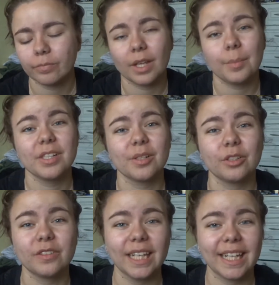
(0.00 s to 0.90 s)
I'm still
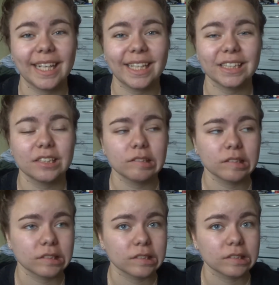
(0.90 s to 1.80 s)
not really keen.
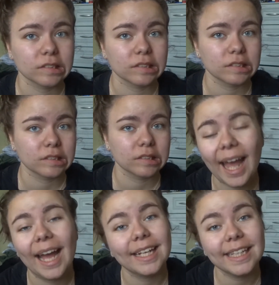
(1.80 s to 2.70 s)

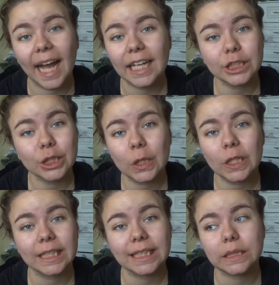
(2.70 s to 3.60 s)
Not sure
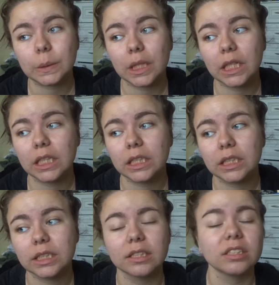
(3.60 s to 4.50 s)
on this one.
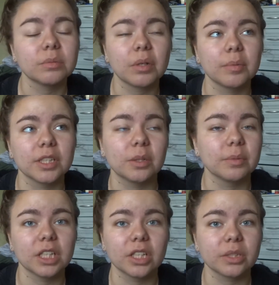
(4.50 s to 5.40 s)
This has probably got
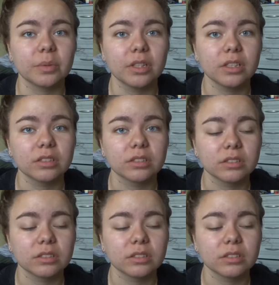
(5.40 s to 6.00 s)
to be the only one.